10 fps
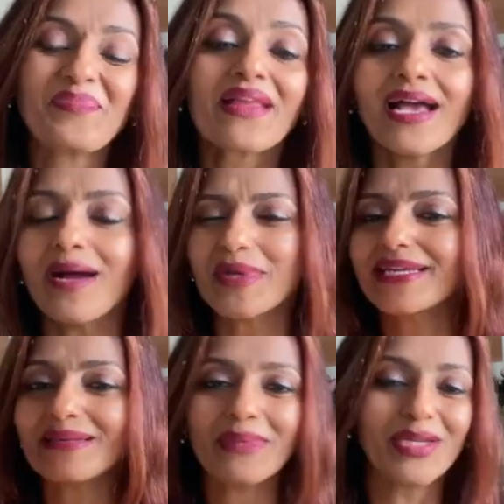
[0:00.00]
I'm a
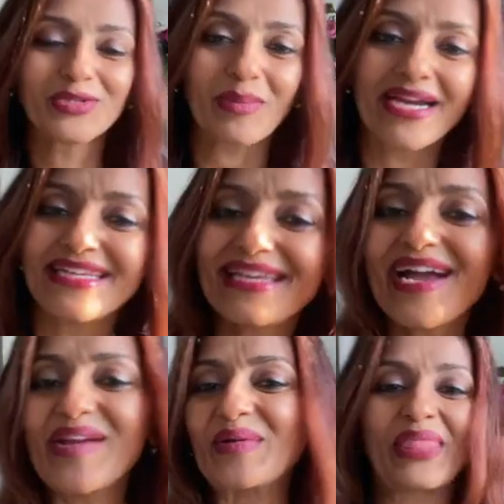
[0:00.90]
little melodramatic, yeah, I
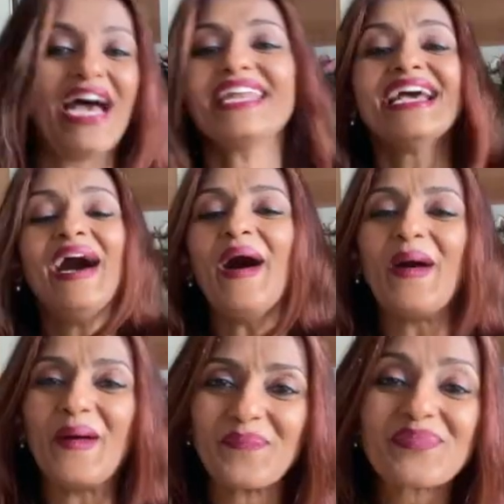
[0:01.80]
know that.
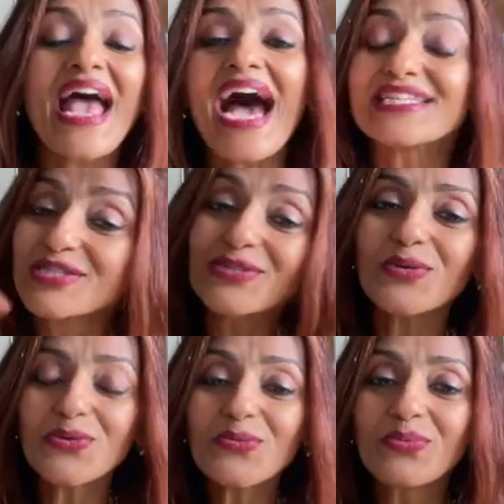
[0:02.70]
And
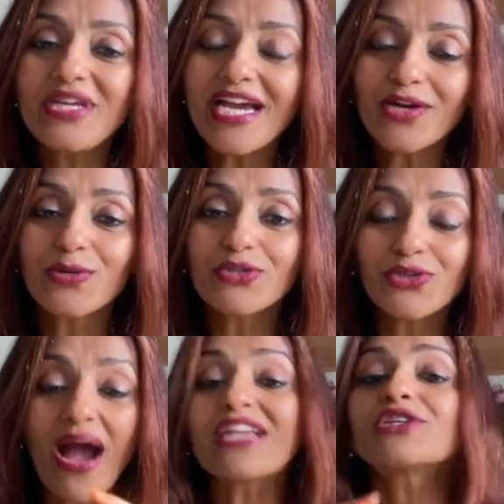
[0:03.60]
so we are going
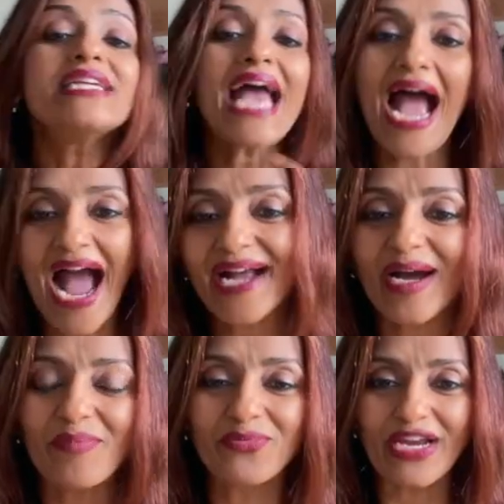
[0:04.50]
to actually hack
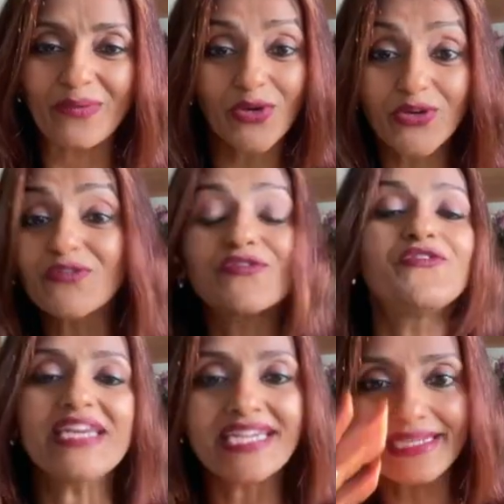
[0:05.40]
our brain. We're going to
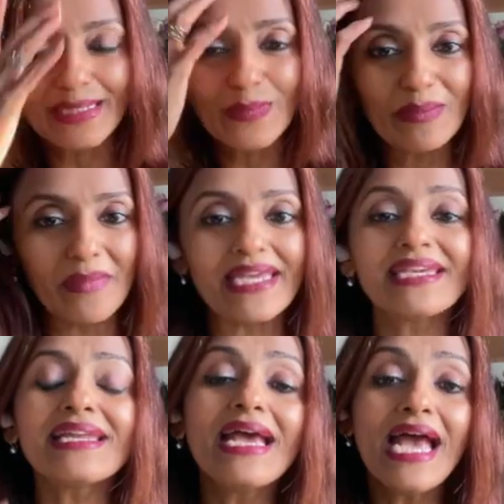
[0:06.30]
fake it till we make
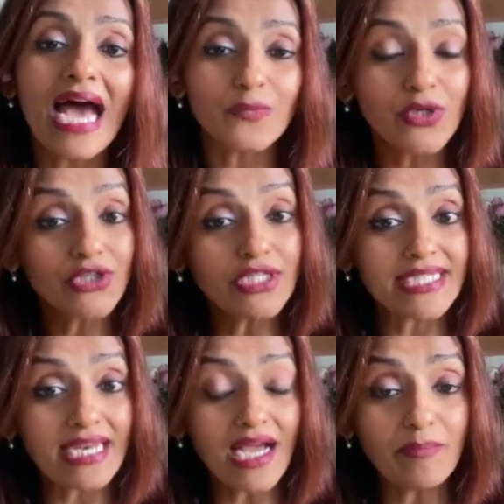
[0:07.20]
it. And we're going to
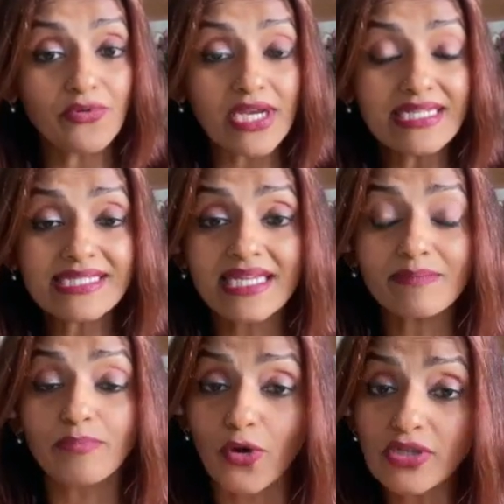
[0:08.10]
tell our brains
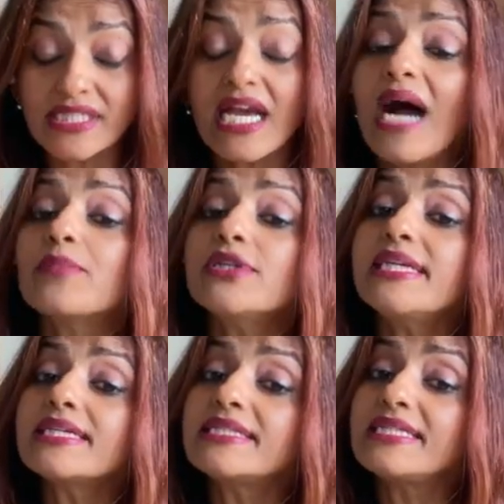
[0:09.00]
that, boss, I'm going to
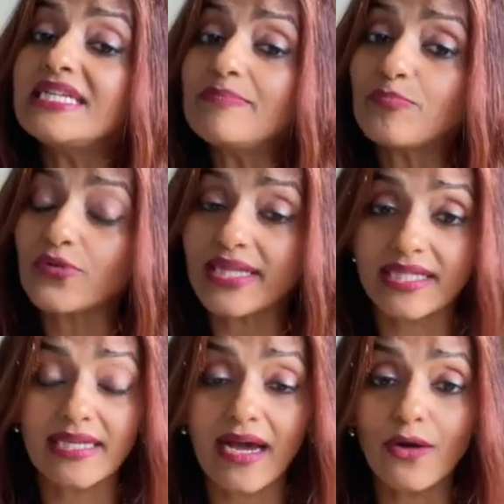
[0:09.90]
take a deep breath
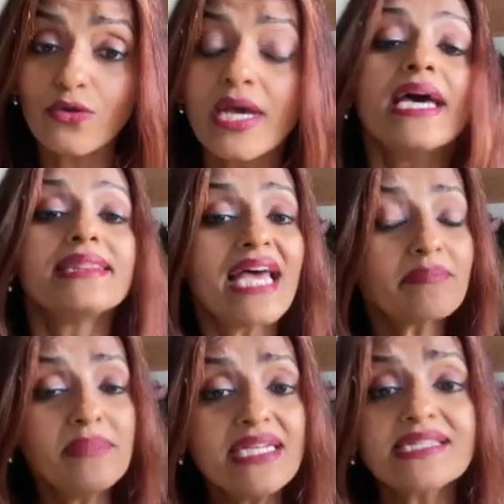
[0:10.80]
now. That
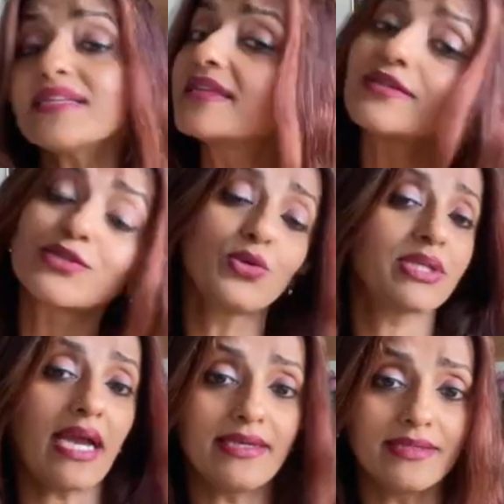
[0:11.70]
means that there is no
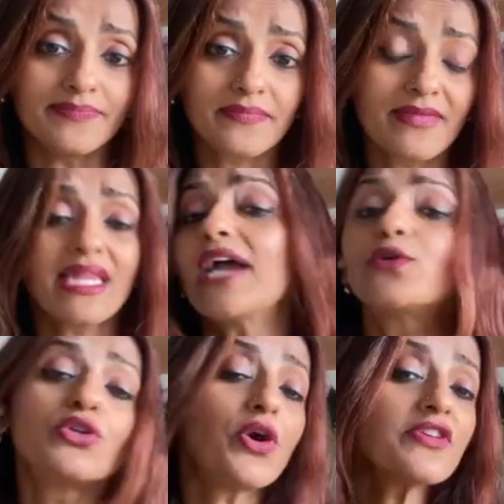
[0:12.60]
tiger. I
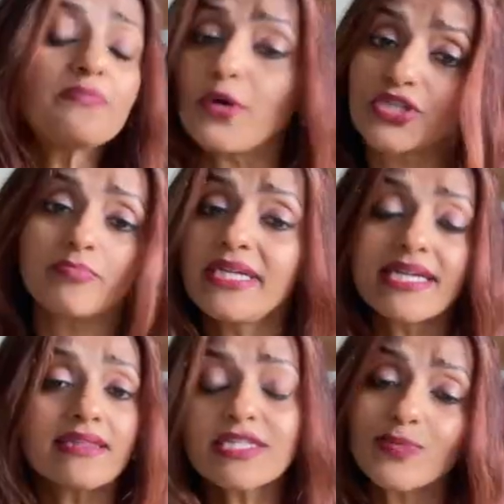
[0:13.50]
could not have possibly
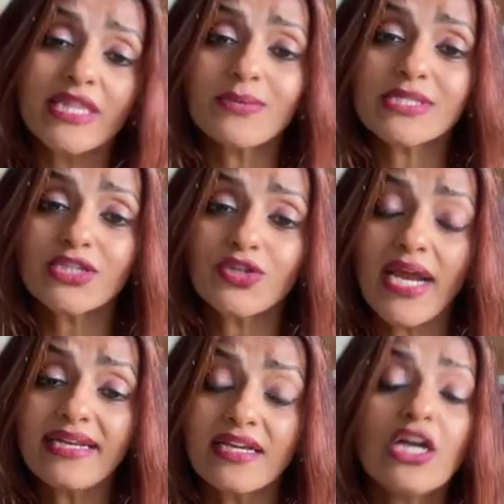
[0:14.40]
done this when there was a
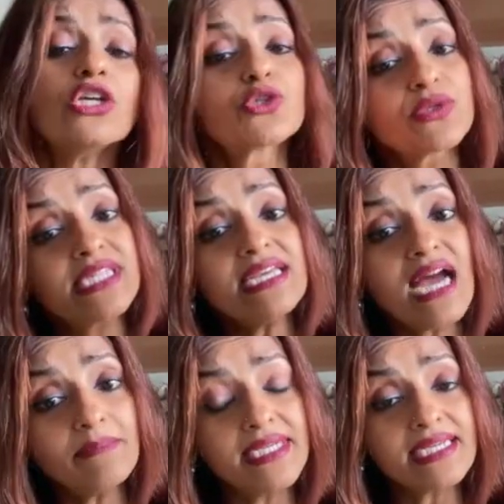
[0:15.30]
threat. So see,
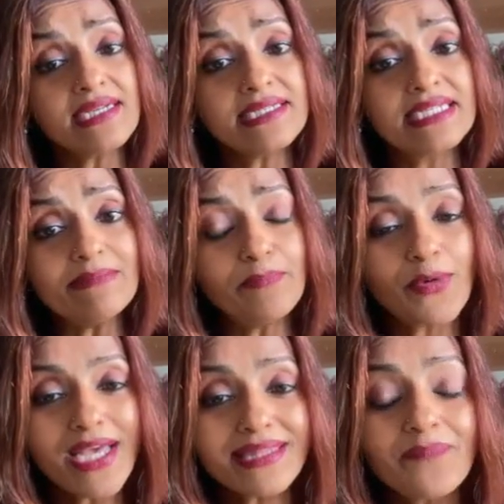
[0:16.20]
I'm taking a deep
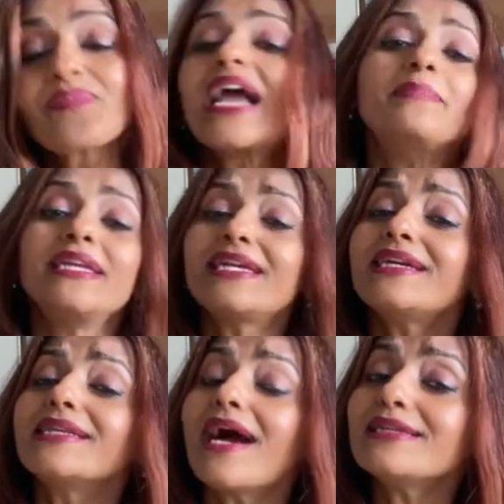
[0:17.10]
breath. I'm taking
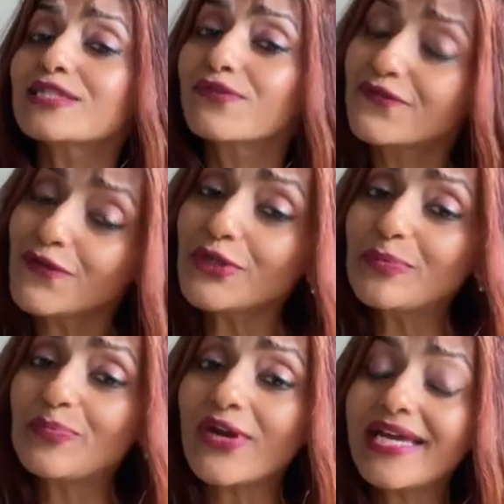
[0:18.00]
a nice full
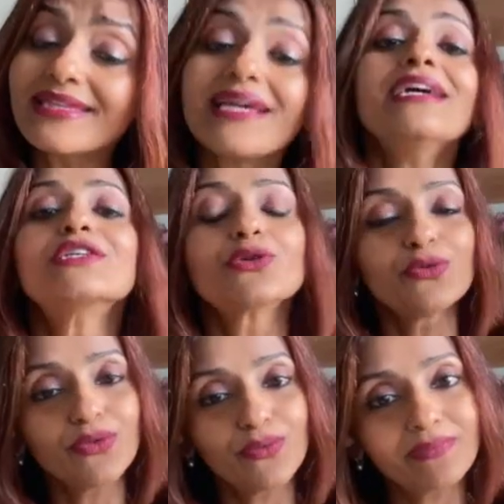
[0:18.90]
breath. So
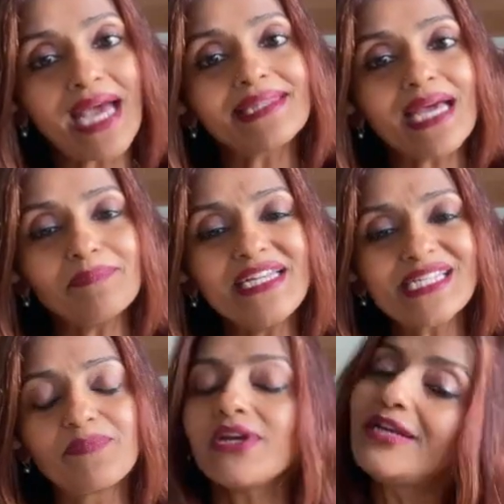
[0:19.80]
that means,
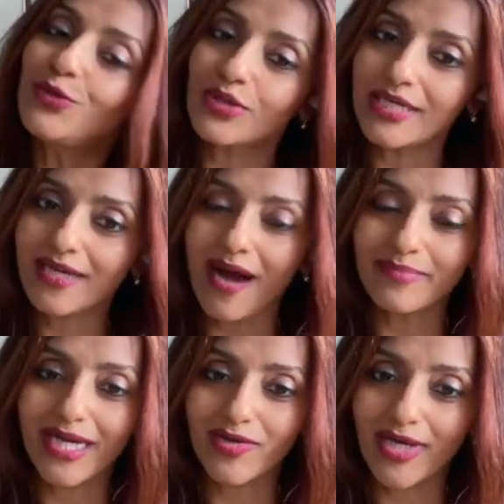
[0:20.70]
brain, you can calm
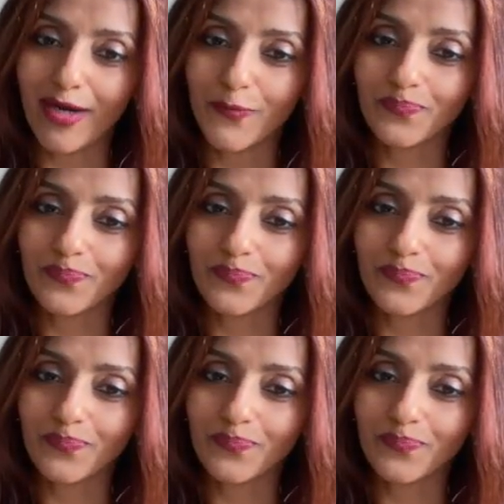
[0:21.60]
down now.